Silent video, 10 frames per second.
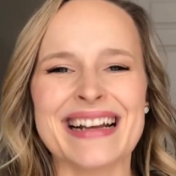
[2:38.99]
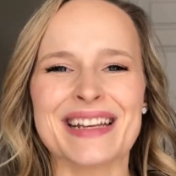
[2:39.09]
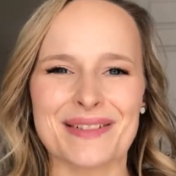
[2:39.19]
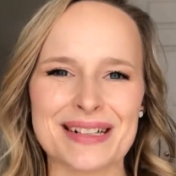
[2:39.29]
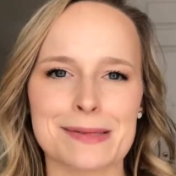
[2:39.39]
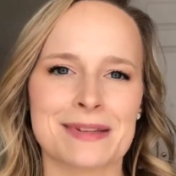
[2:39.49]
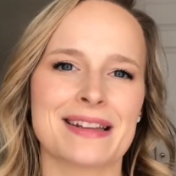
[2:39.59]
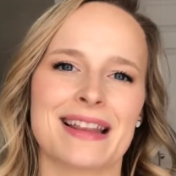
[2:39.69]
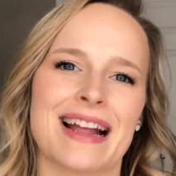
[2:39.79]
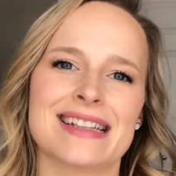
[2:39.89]
You want
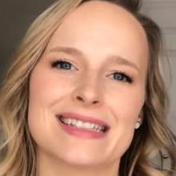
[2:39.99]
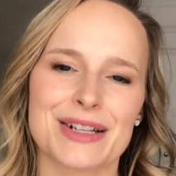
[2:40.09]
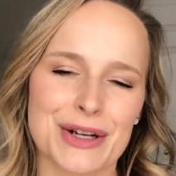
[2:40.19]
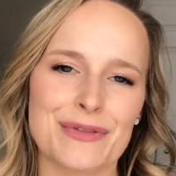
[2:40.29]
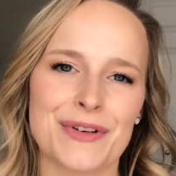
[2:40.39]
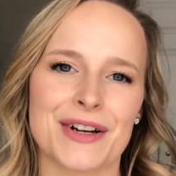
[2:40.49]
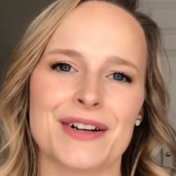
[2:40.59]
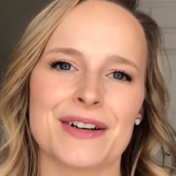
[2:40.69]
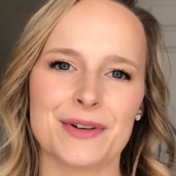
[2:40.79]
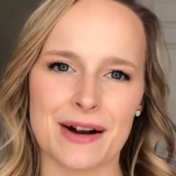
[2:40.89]
something that's good for
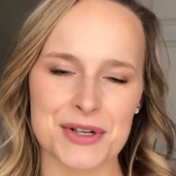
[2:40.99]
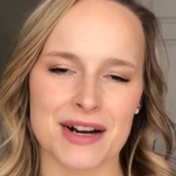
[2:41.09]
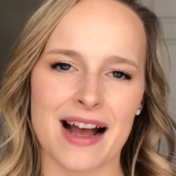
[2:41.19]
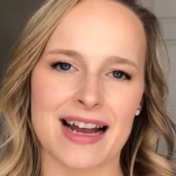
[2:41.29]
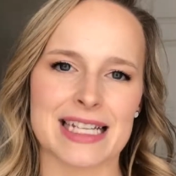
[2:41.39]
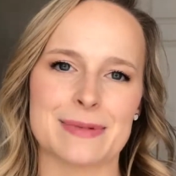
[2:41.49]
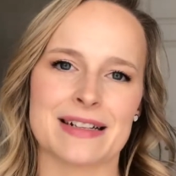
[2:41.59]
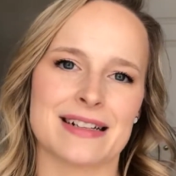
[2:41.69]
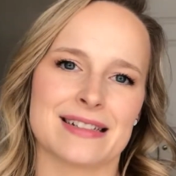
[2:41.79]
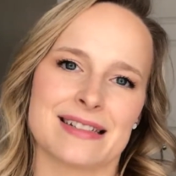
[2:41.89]
around your eyes,
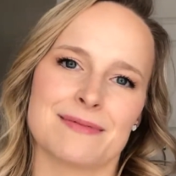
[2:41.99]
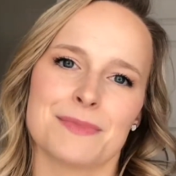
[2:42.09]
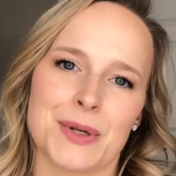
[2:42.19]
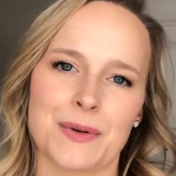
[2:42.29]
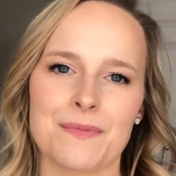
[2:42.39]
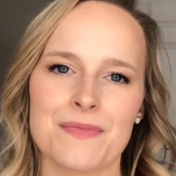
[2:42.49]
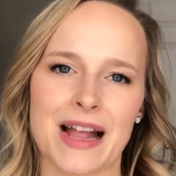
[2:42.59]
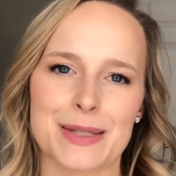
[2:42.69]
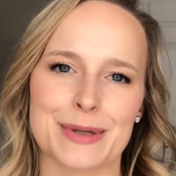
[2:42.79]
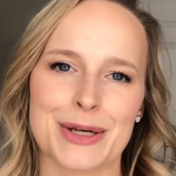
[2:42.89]
because
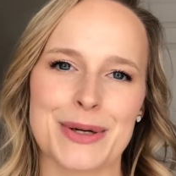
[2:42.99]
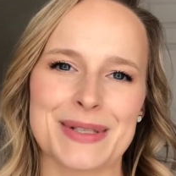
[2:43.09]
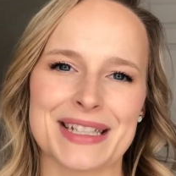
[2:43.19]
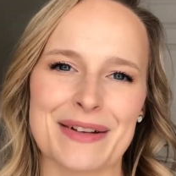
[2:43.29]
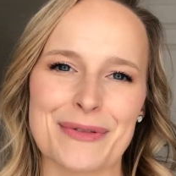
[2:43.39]
that's what you're using it